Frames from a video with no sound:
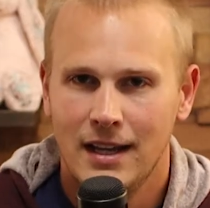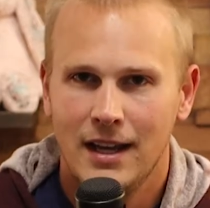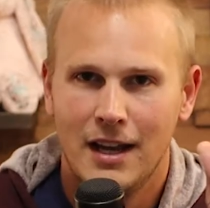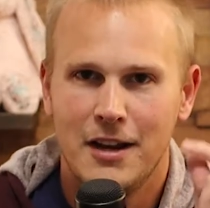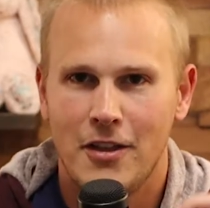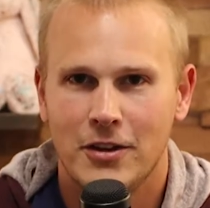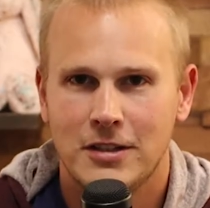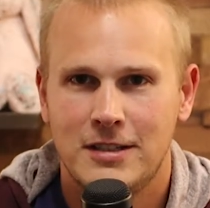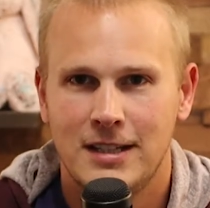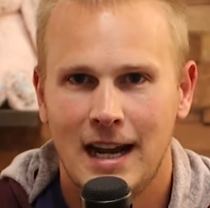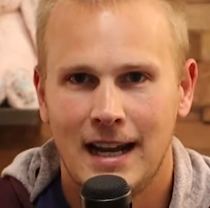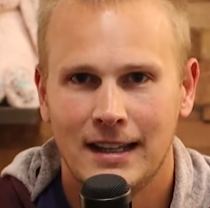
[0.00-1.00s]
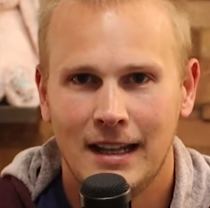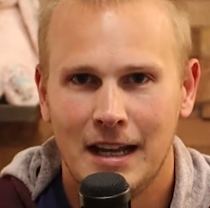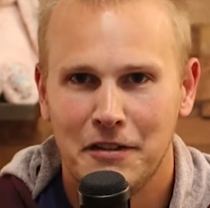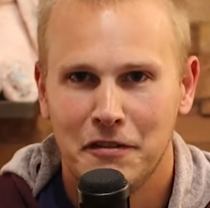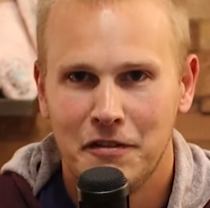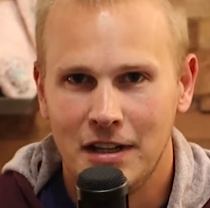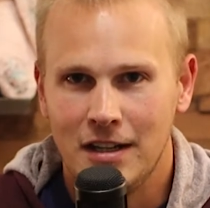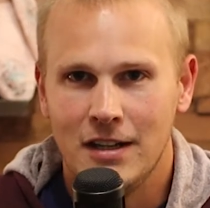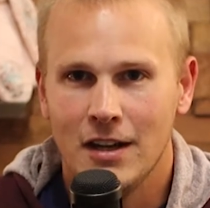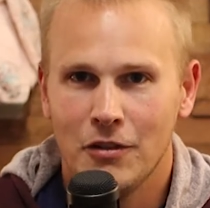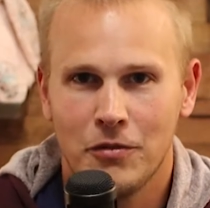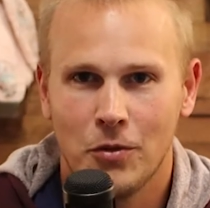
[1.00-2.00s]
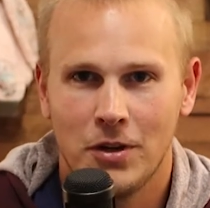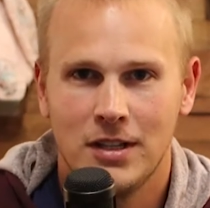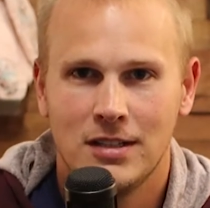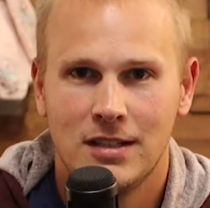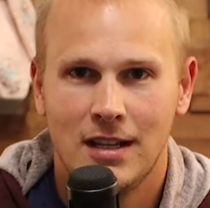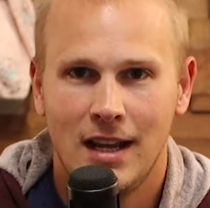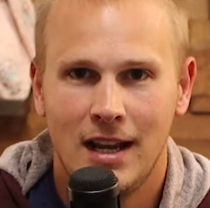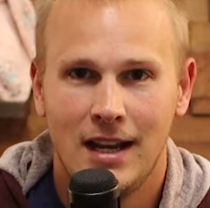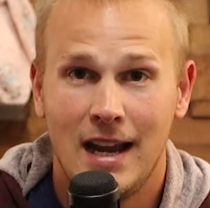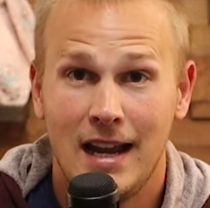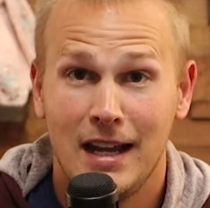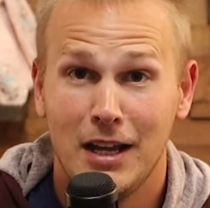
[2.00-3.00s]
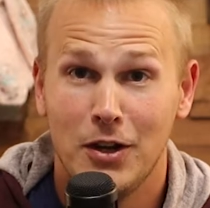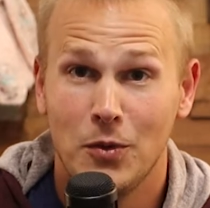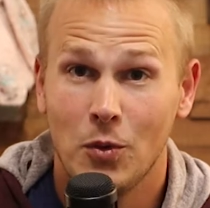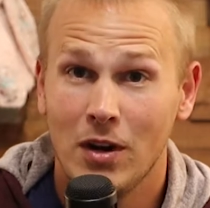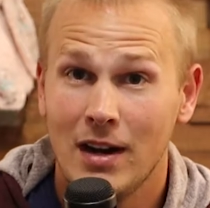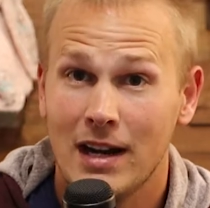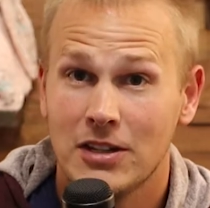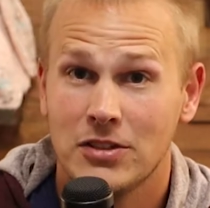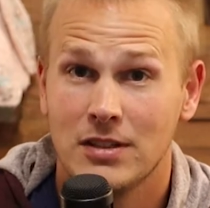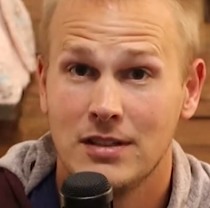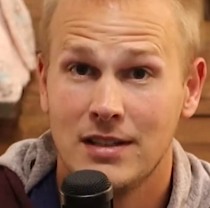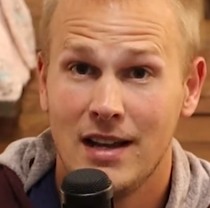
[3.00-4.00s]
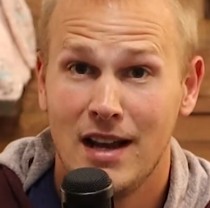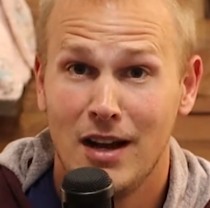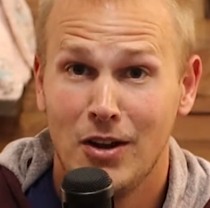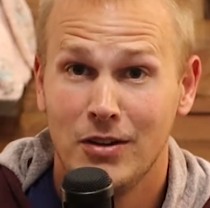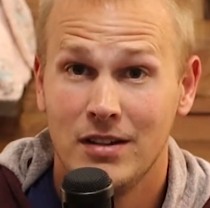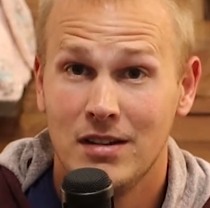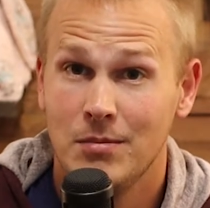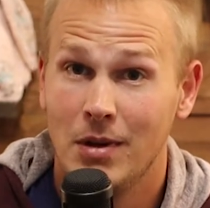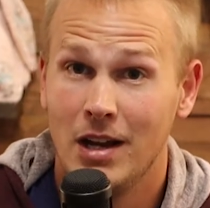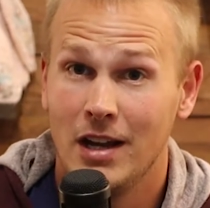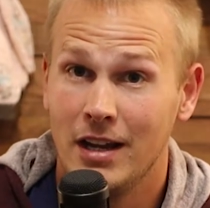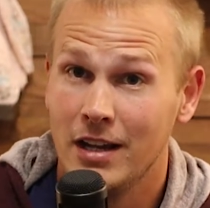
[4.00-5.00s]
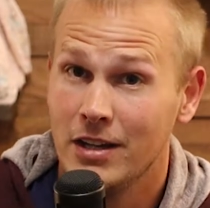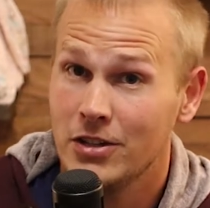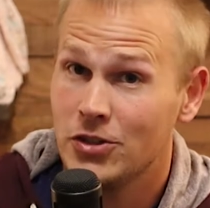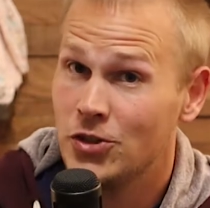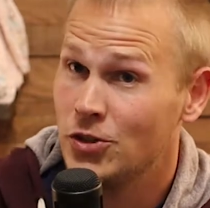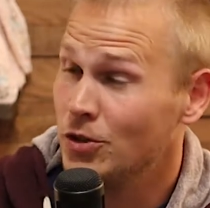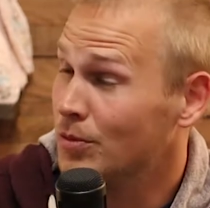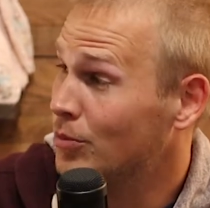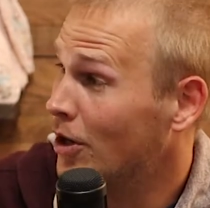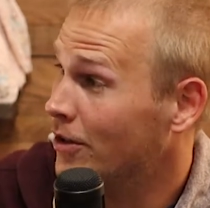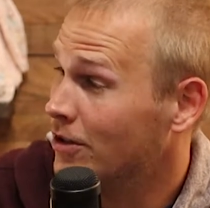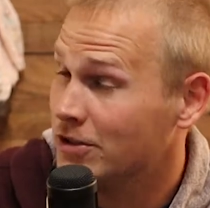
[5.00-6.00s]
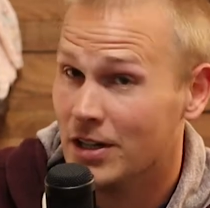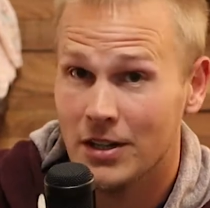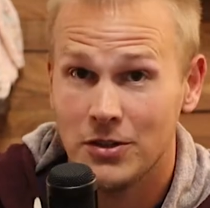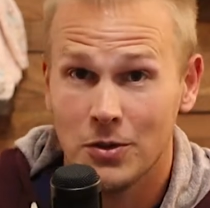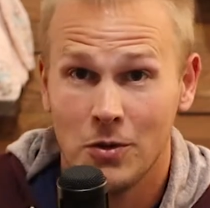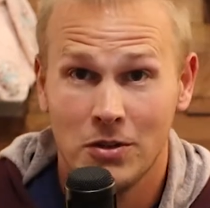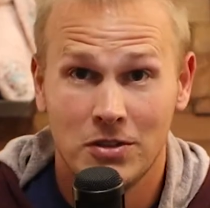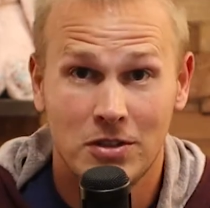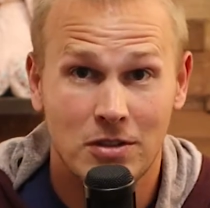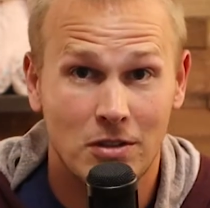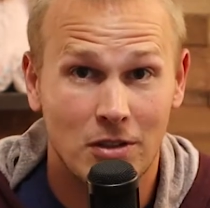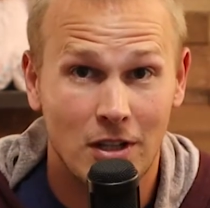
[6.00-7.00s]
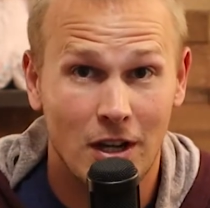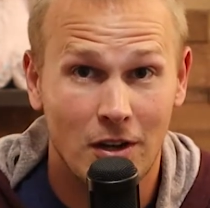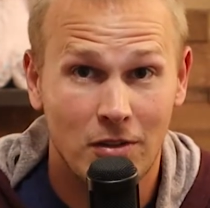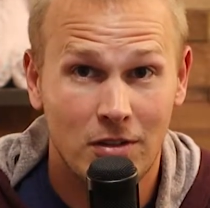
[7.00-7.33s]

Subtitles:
Another dad life video for you today, and we're actually down in my Schill Brothers Outdoors studio.